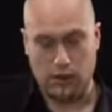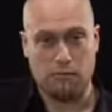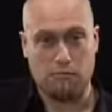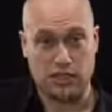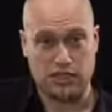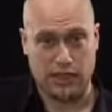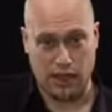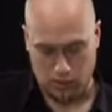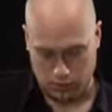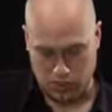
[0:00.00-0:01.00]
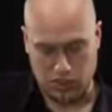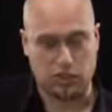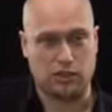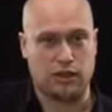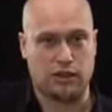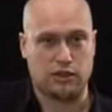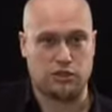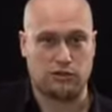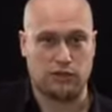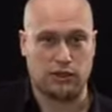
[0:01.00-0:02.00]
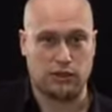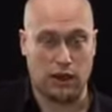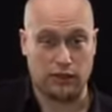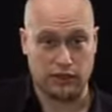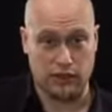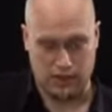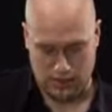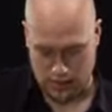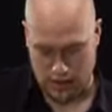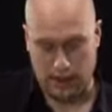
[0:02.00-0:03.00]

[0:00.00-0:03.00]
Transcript: missing out a position, and then shifting underneath it,